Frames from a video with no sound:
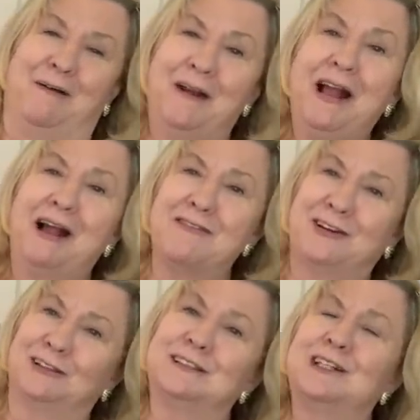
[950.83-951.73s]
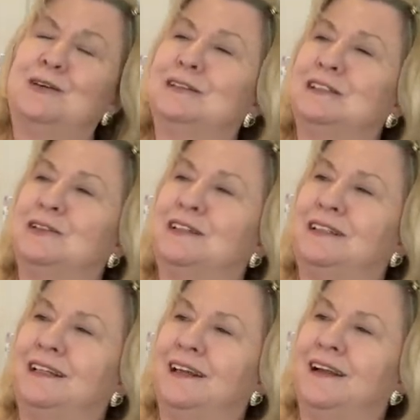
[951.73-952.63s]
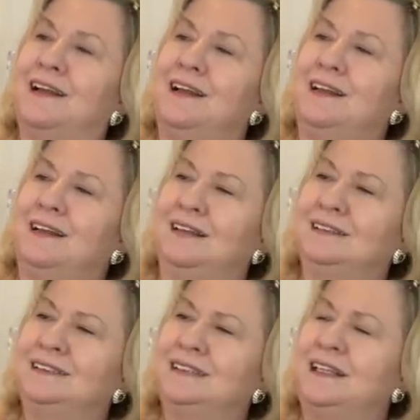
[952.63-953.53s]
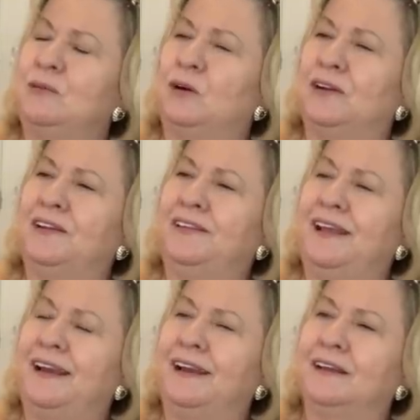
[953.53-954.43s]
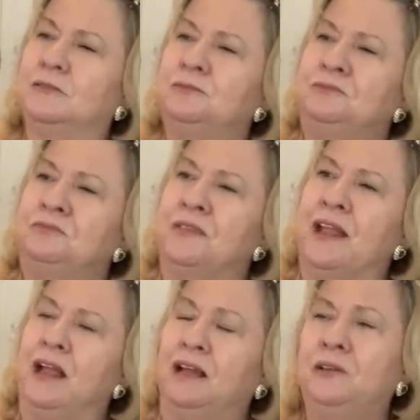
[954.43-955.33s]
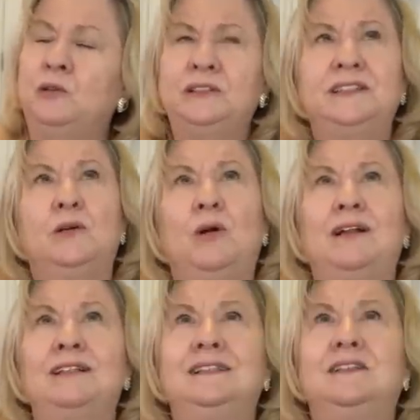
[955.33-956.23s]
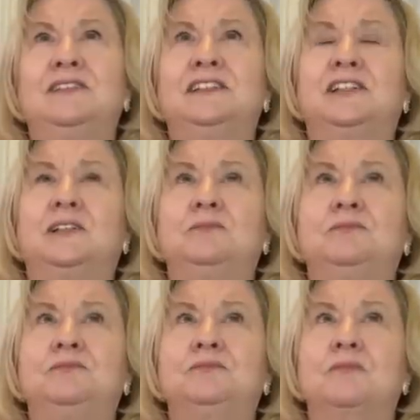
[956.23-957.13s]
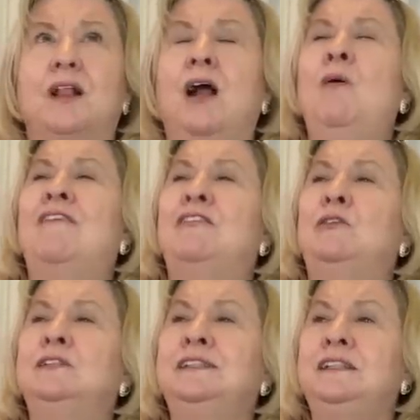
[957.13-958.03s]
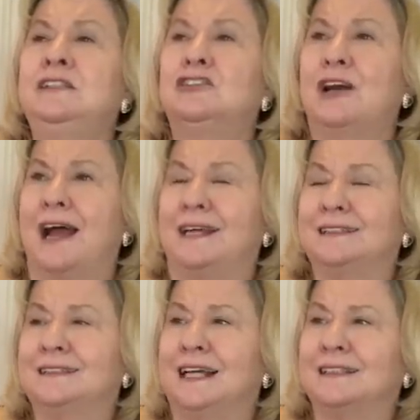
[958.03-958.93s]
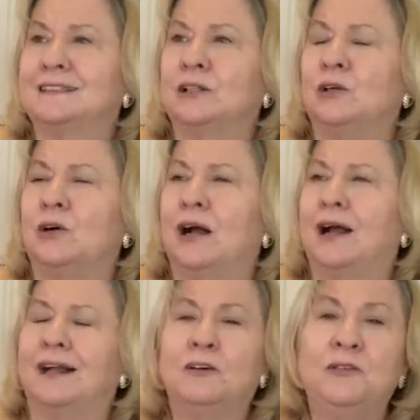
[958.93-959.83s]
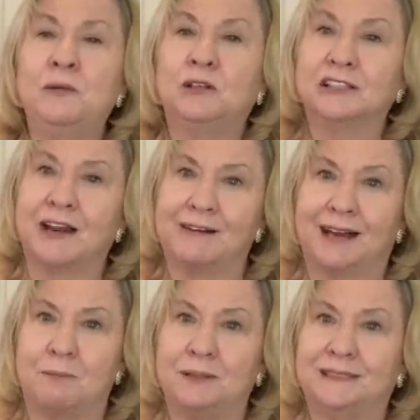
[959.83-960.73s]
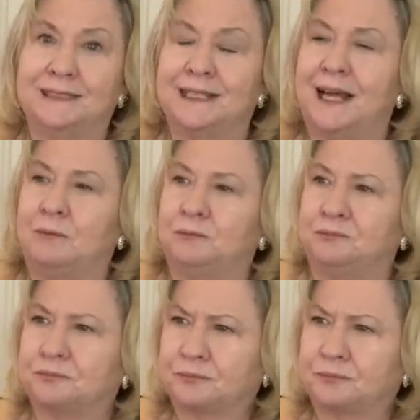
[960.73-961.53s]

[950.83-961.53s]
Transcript: I've got to go and do the dinner and see what you think. And also, what else have I done? Oh, I've ordered a dress. I saw, uh, I don't really watch Caroline Mrs. M.